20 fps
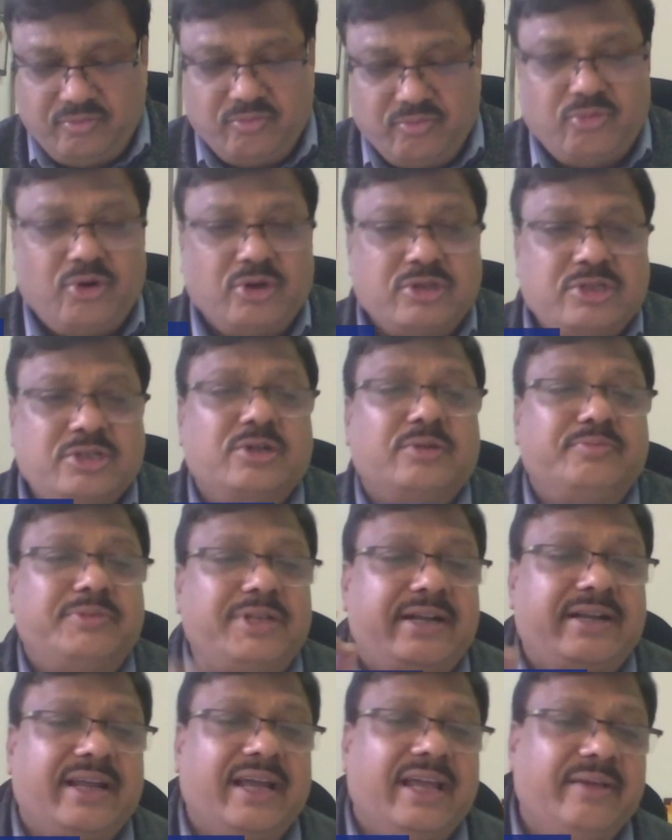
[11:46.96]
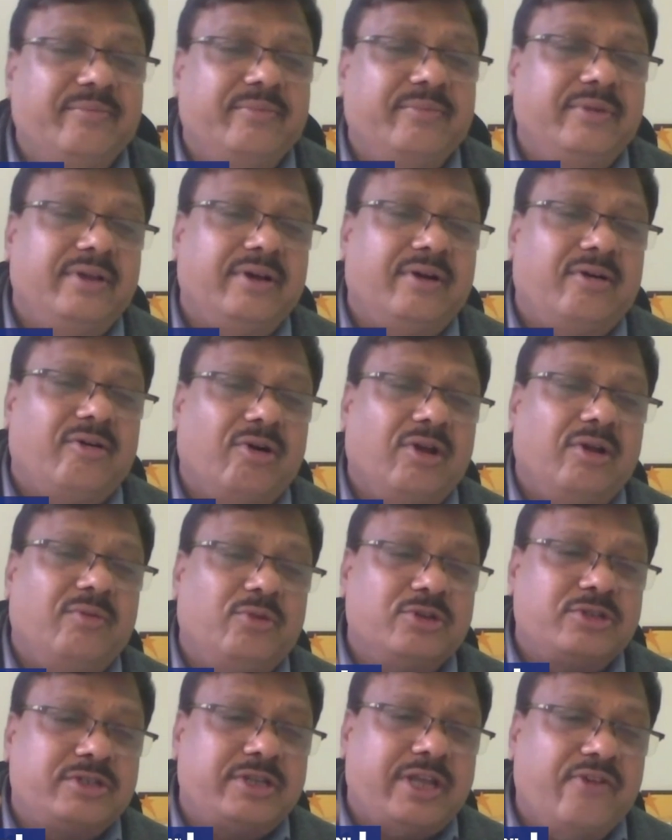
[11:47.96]
Most of the time,
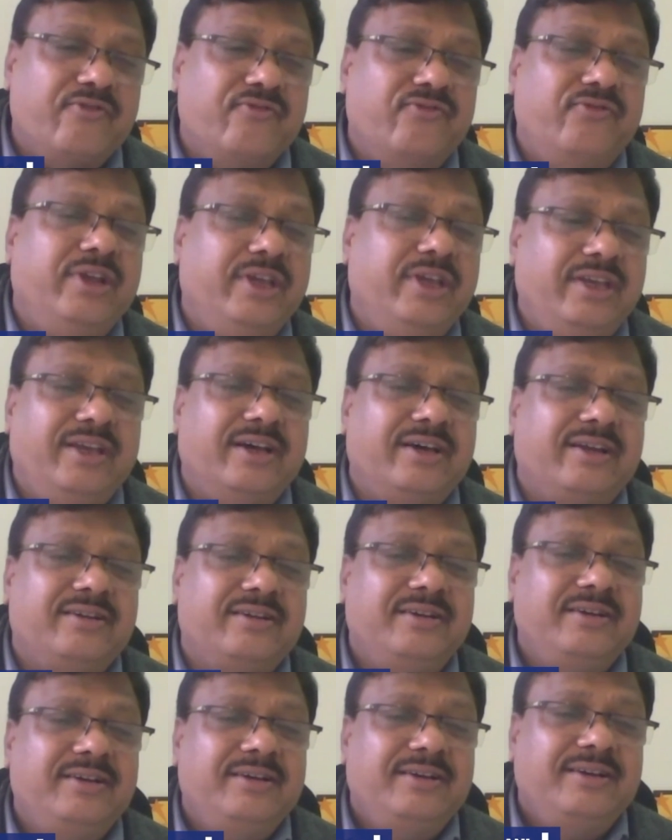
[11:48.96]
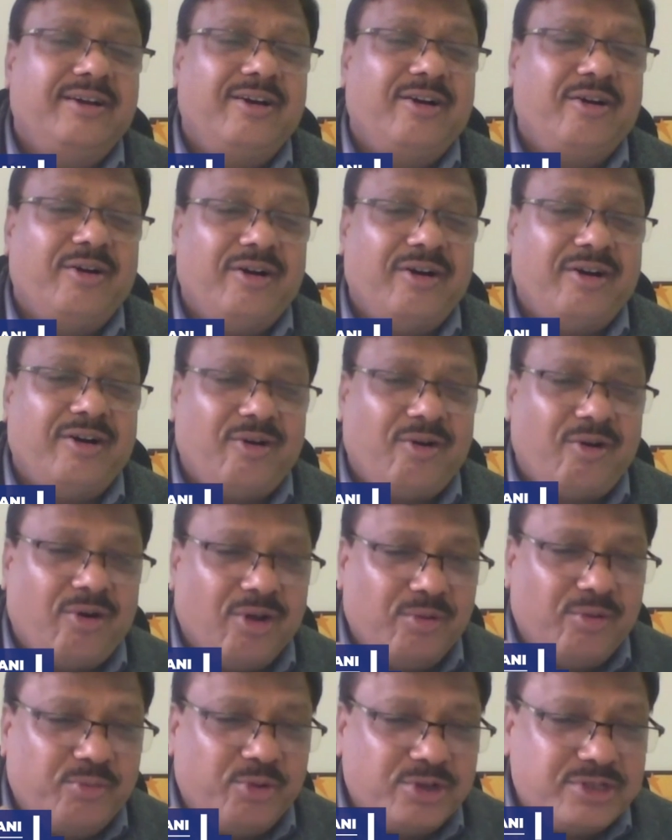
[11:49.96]
almost every year,
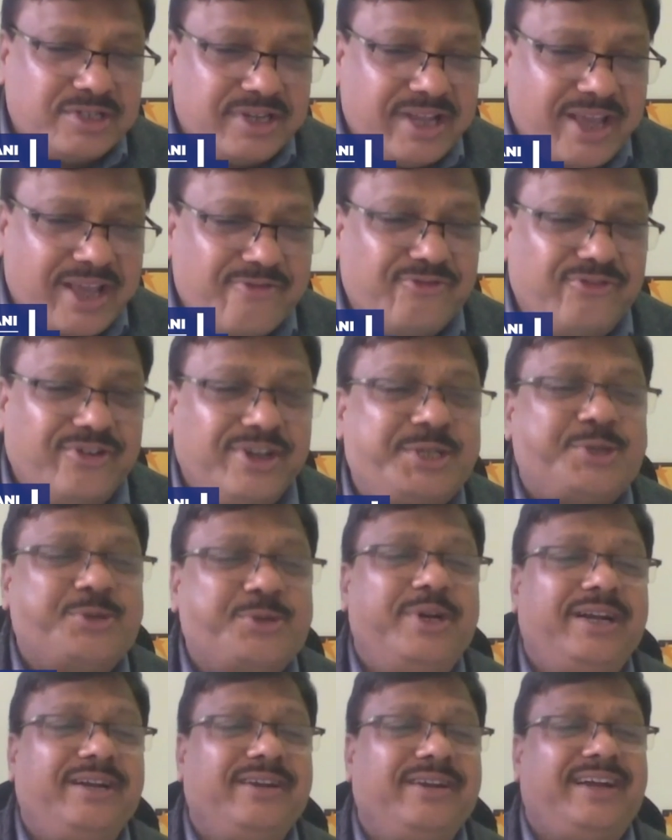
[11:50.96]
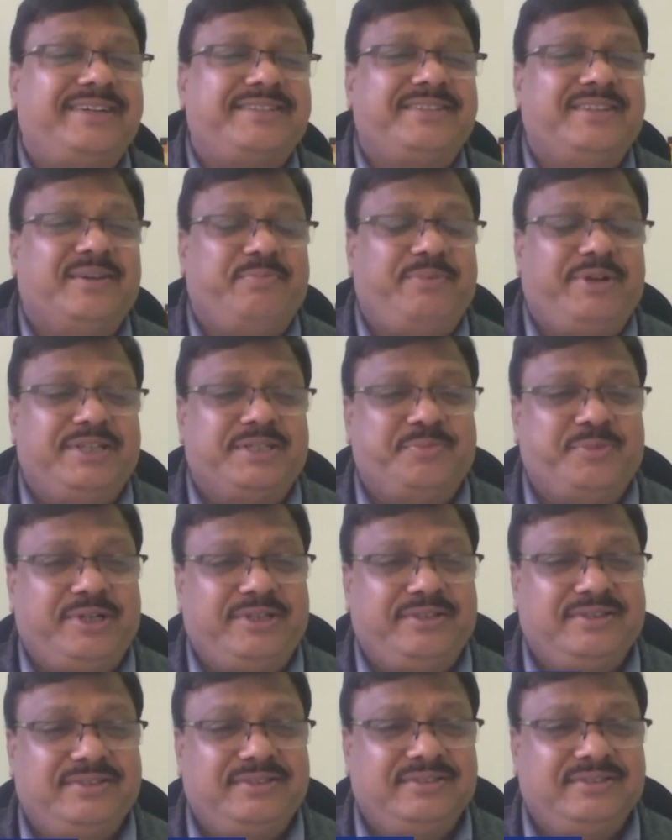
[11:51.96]
almost every student gets the placement.